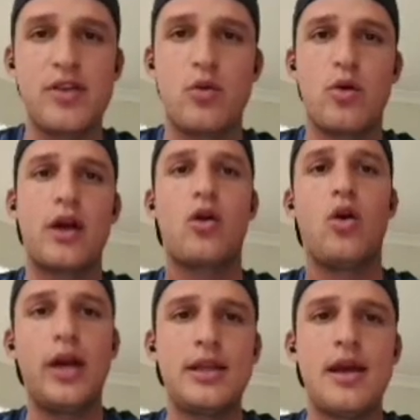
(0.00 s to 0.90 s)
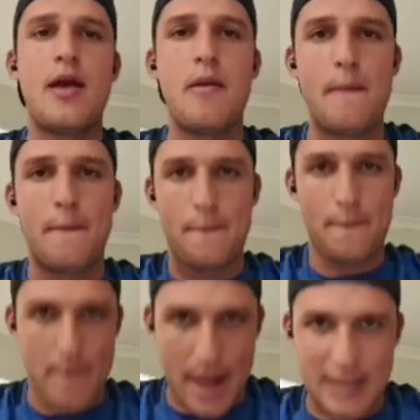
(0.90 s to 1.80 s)
want to call it.
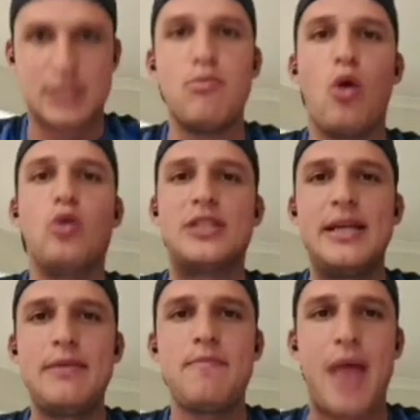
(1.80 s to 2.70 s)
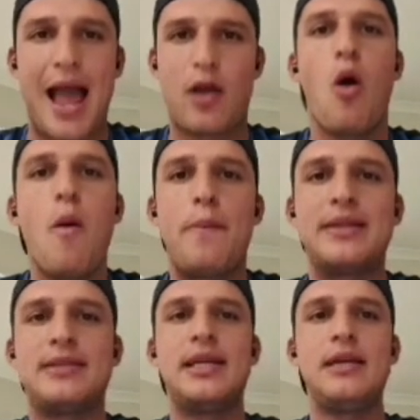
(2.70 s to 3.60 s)
A small team, a
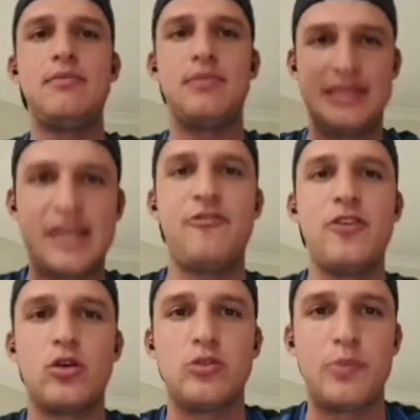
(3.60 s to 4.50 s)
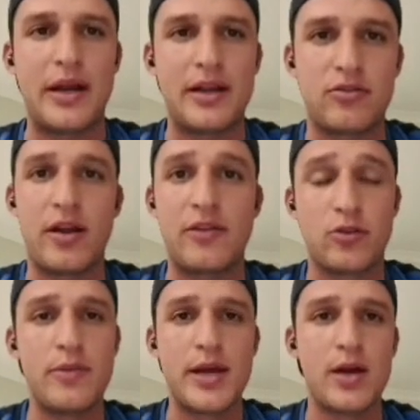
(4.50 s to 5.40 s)
compact team, difficult to penetrate
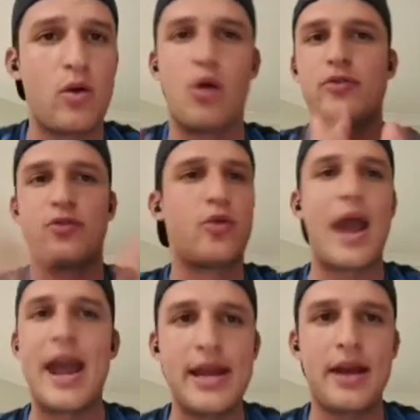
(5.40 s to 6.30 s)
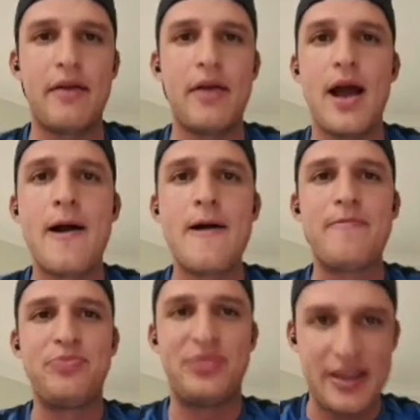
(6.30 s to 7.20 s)
through the middle or through any area.
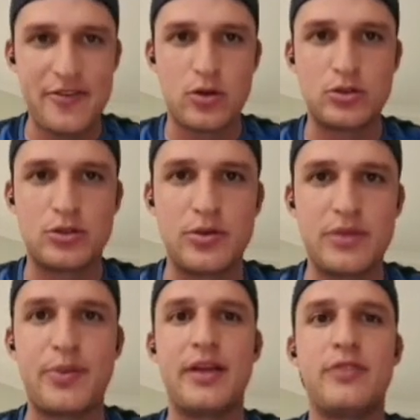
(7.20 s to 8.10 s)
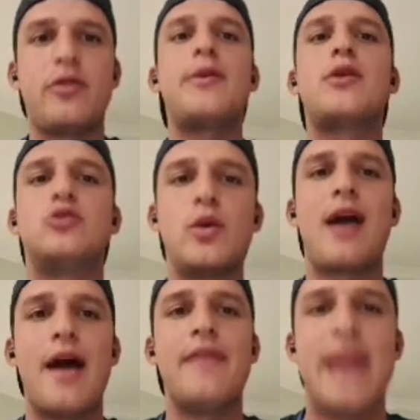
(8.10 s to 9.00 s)
Difficult to penetrate because we
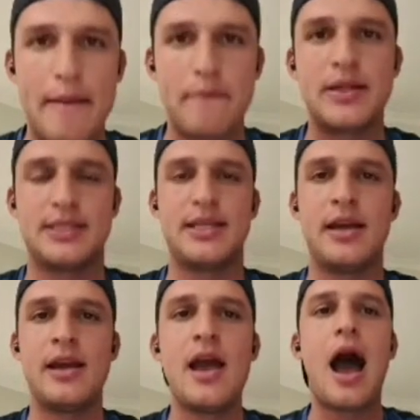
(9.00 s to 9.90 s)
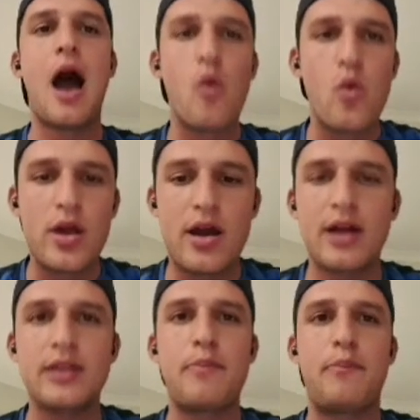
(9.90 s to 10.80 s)
got numbers there and we
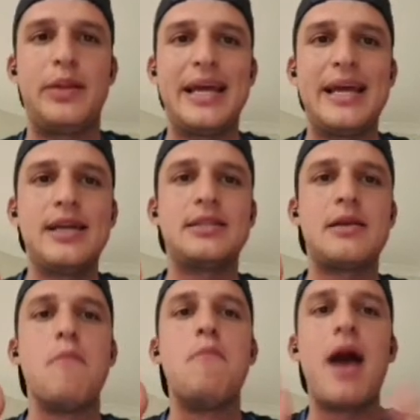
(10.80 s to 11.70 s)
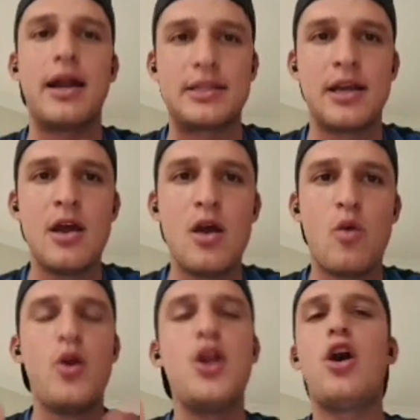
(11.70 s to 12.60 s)
got players marked.
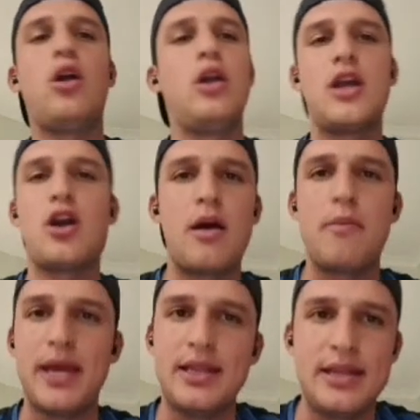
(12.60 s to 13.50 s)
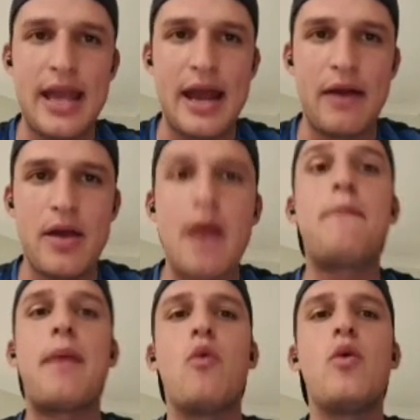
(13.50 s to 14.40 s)
We're not only gonna be in the area,
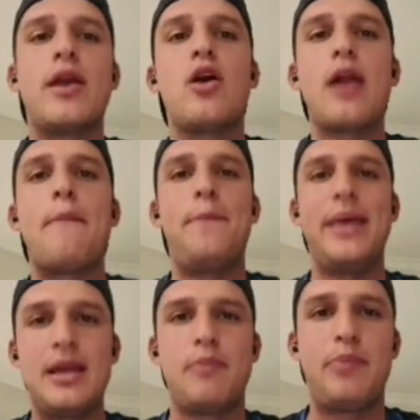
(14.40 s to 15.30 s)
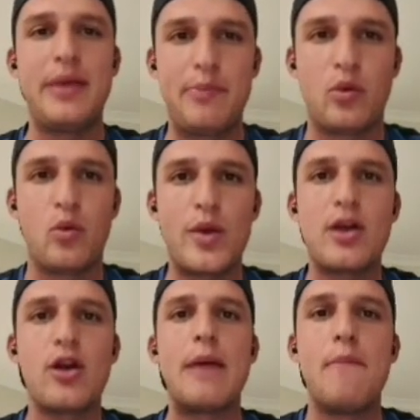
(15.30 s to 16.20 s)
but we're gonna pick people. We're
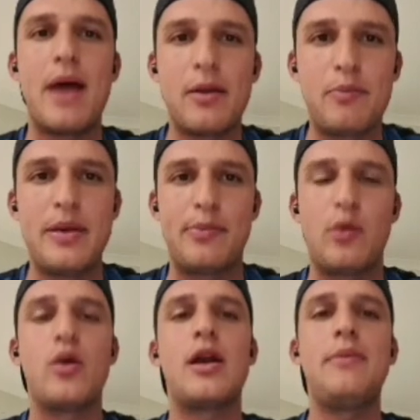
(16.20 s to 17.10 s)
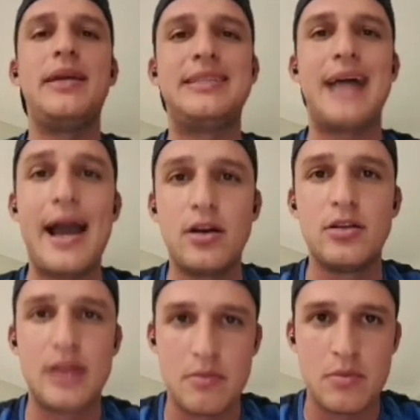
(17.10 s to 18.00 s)
gonna mark people. We're gonna be tight
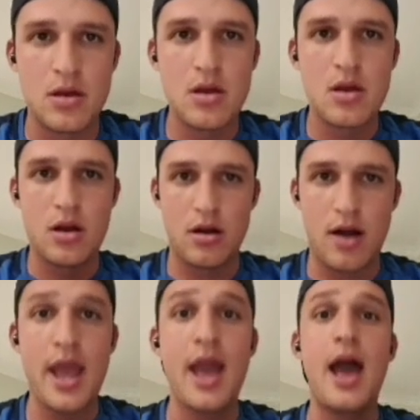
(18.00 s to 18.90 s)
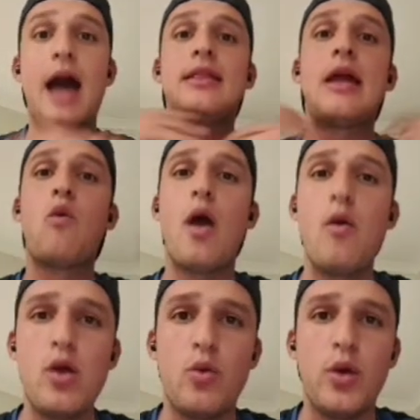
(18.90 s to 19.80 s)
on them. All right. And then when
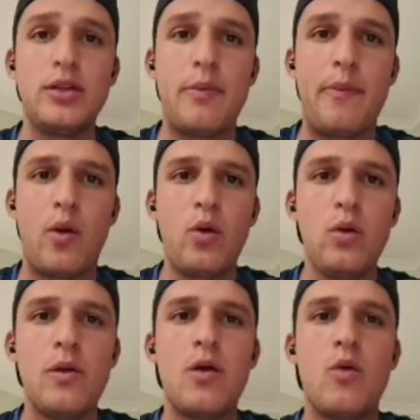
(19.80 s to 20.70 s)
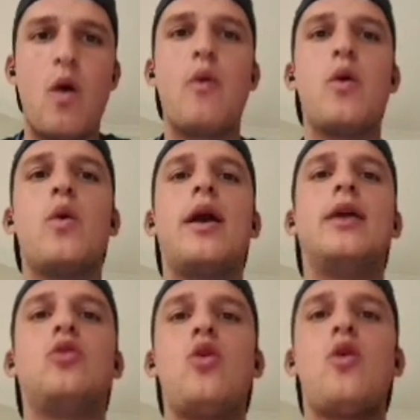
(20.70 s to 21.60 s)
we win the ball, what we wanna
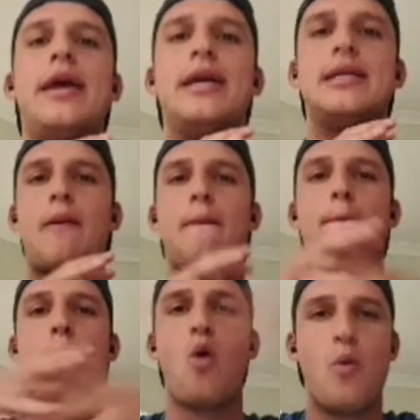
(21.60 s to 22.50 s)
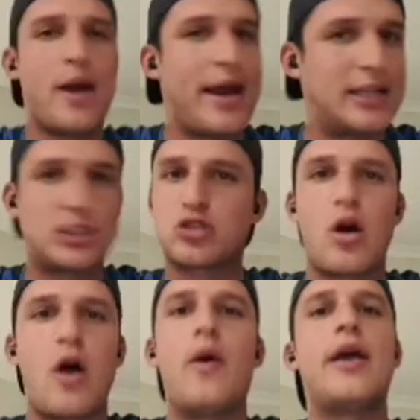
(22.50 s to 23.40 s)
do is boom, a
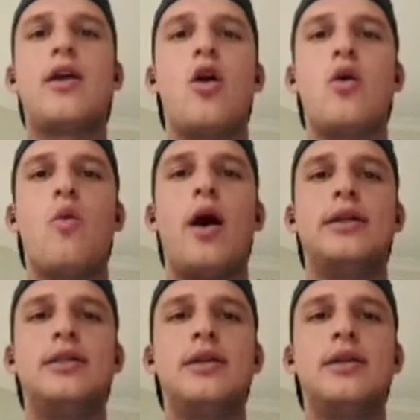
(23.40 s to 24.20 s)
straw away going wide,